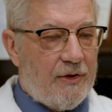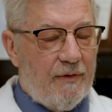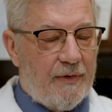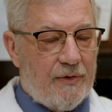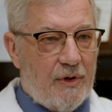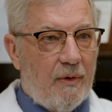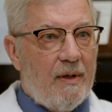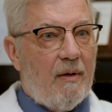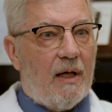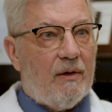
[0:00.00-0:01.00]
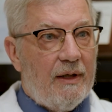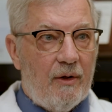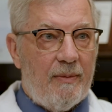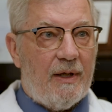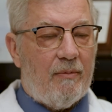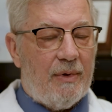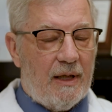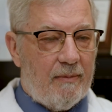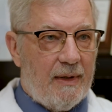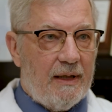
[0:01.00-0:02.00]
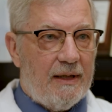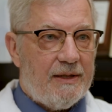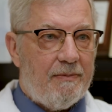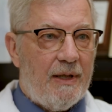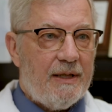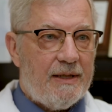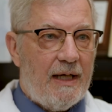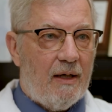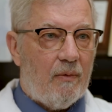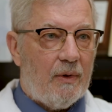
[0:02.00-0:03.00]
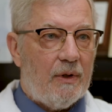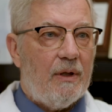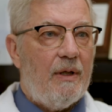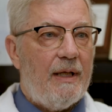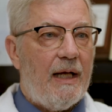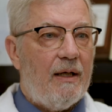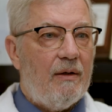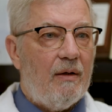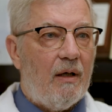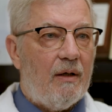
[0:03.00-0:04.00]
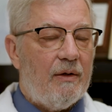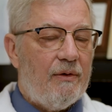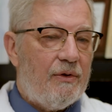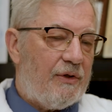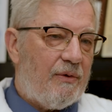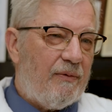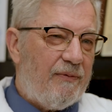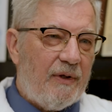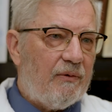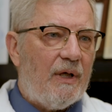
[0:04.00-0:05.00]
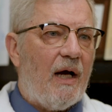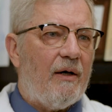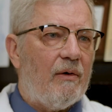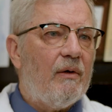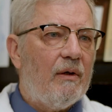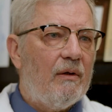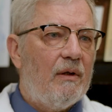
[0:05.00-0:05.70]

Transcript: So if there's only a little bit of blood being displaced downward, then uh, you just don't feel tired.